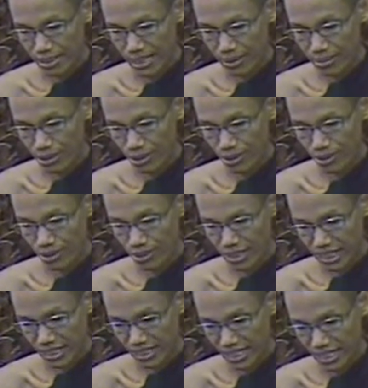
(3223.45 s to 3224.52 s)
types of
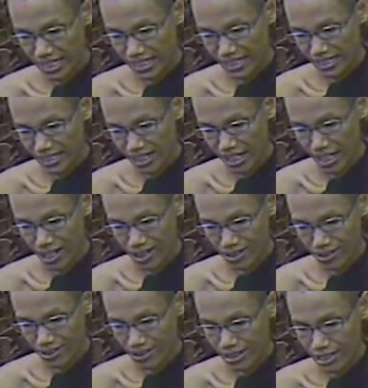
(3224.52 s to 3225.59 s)
consciousness.
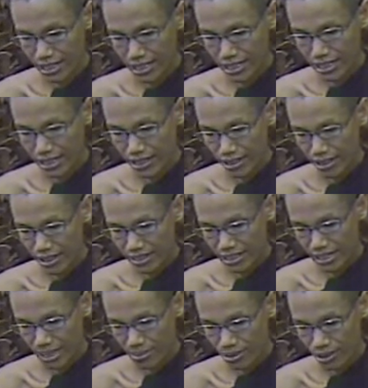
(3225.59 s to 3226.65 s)
How? In all
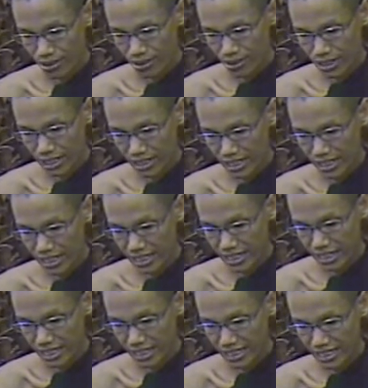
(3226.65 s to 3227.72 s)
types of
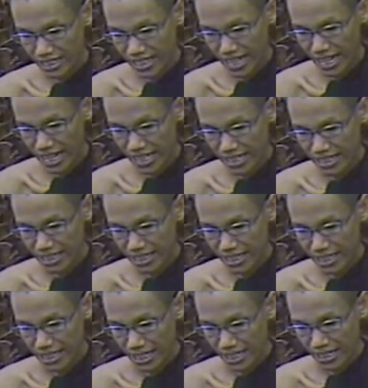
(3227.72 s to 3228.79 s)
consciousness, 89,
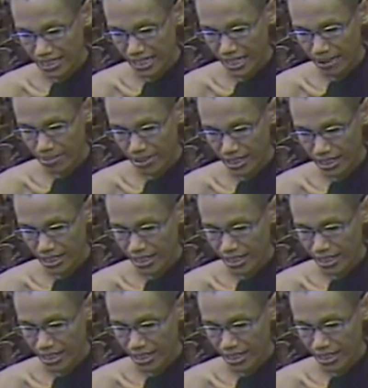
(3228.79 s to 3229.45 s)
except